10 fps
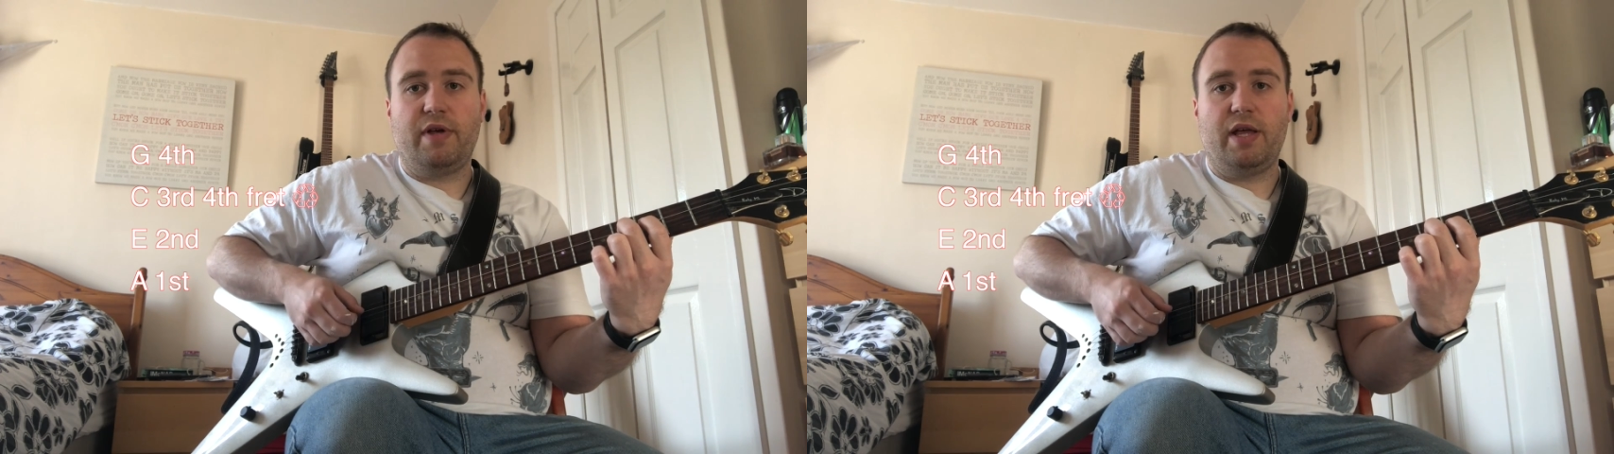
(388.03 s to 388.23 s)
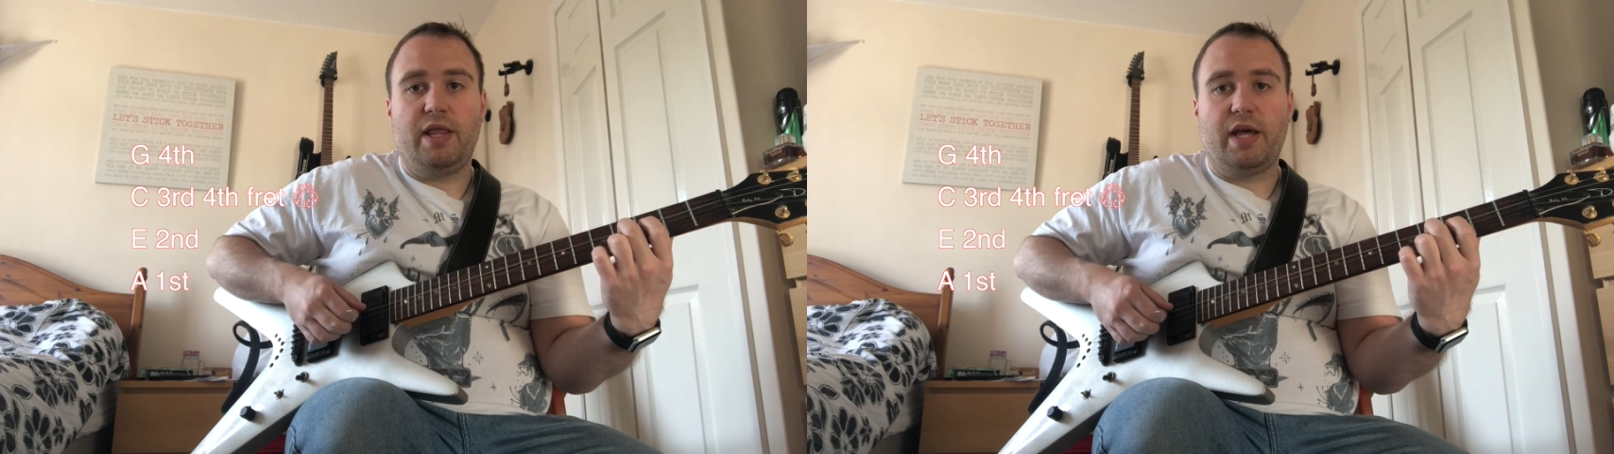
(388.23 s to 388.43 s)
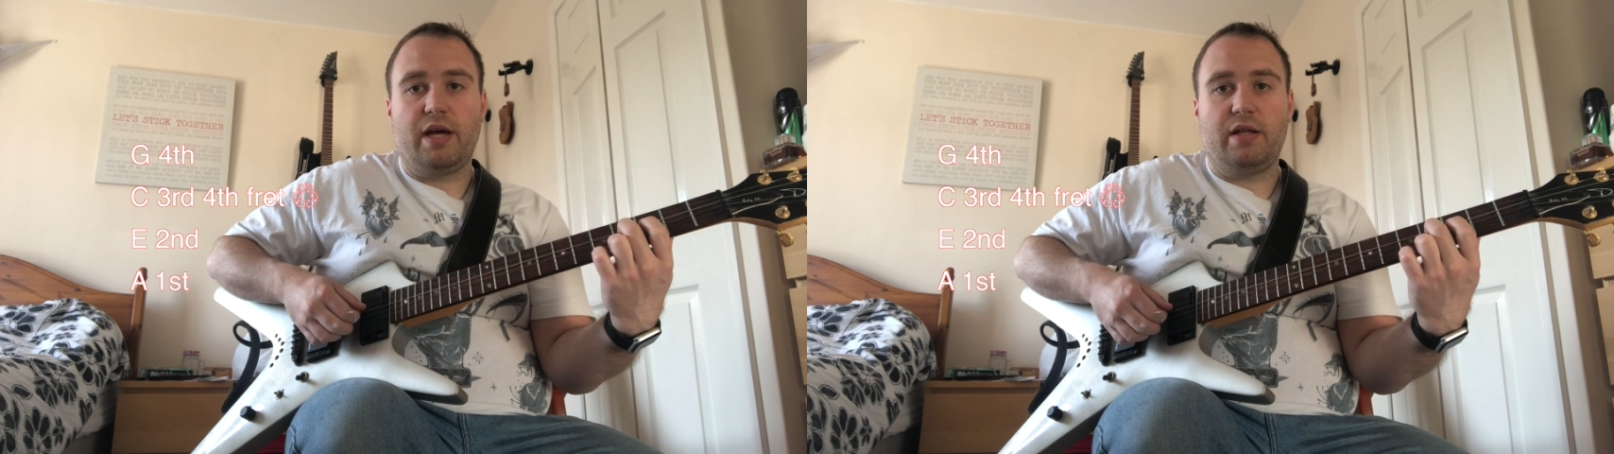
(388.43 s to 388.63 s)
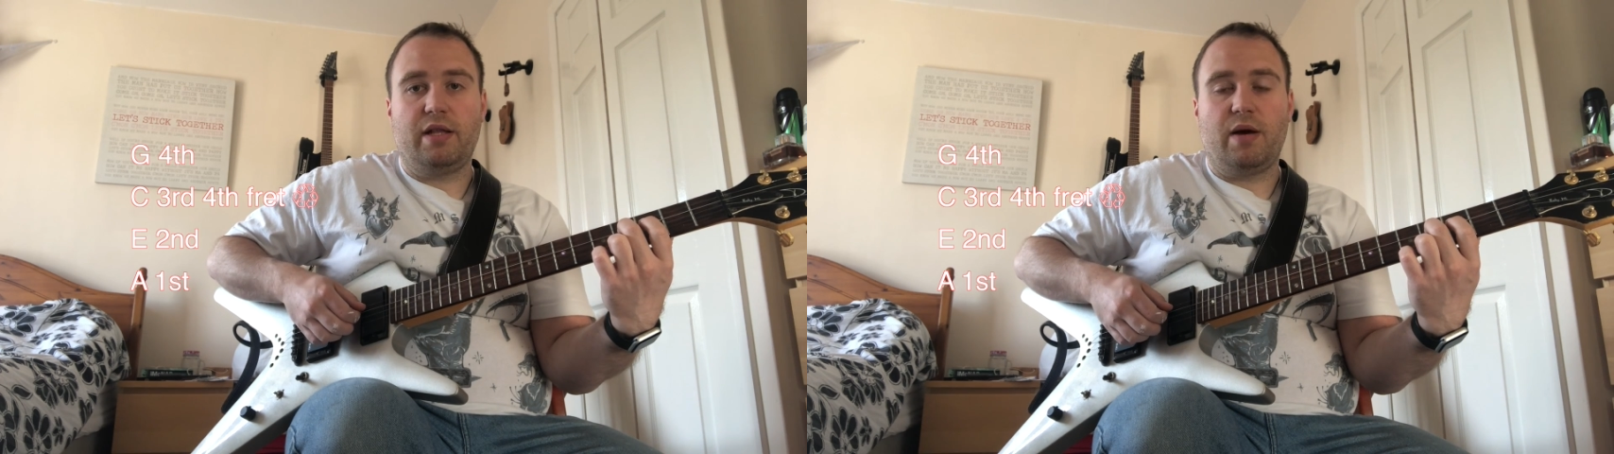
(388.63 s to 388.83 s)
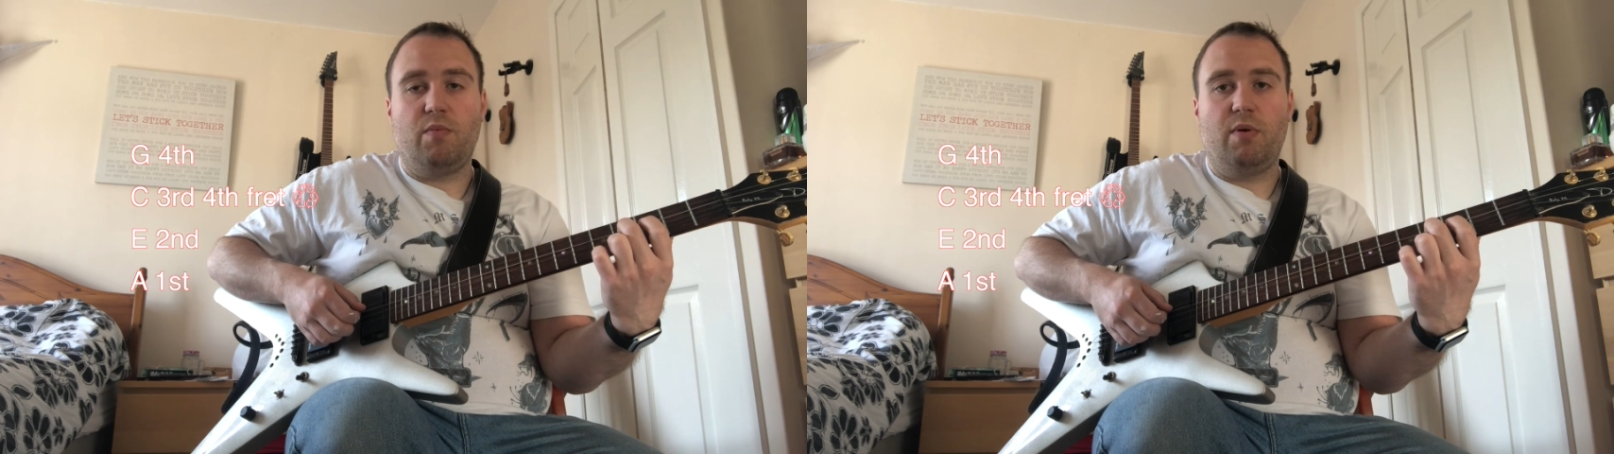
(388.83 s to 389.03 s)
in that
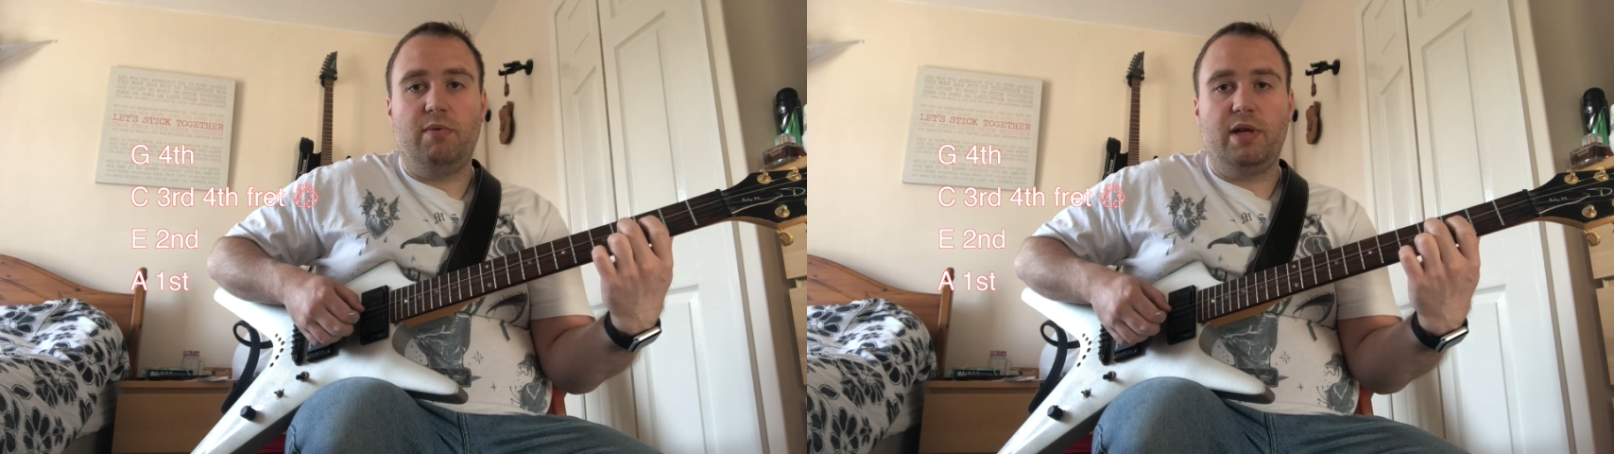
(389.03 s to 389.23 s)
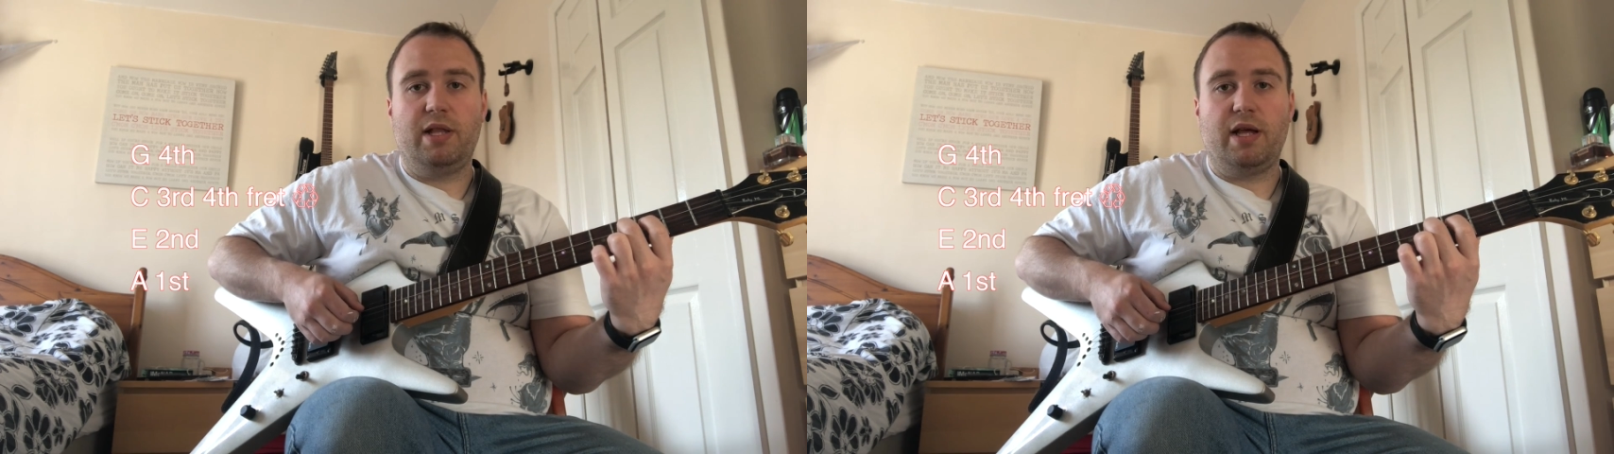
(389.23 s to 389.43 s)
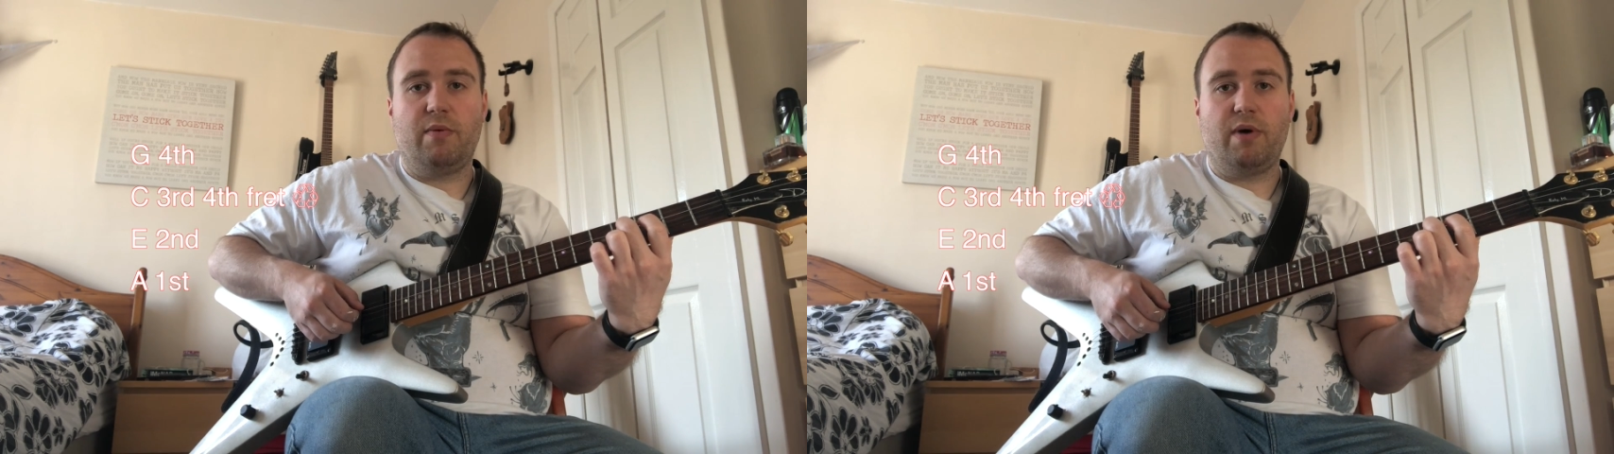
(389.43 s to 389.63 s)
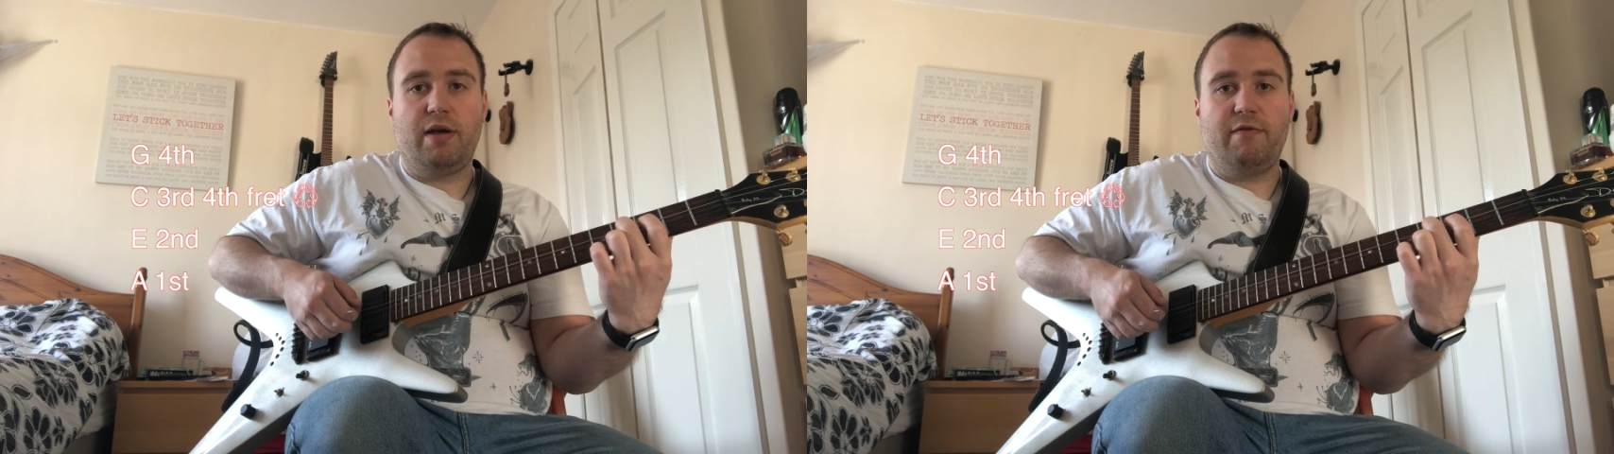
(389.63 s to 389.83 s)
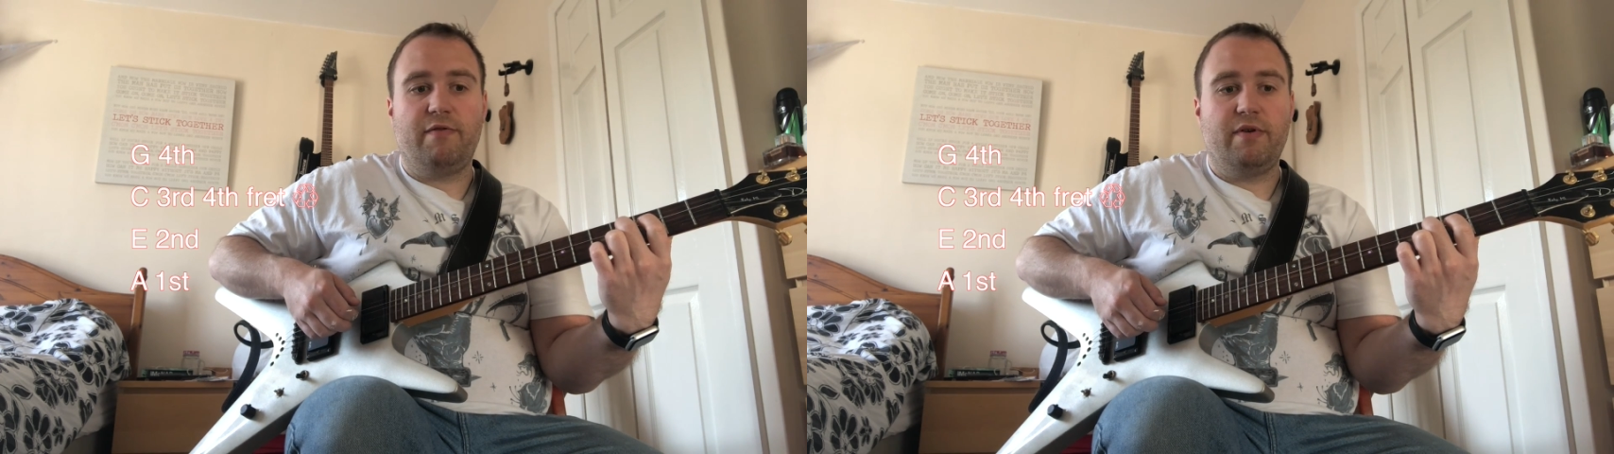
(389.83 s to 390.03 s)
wobble, in that wave,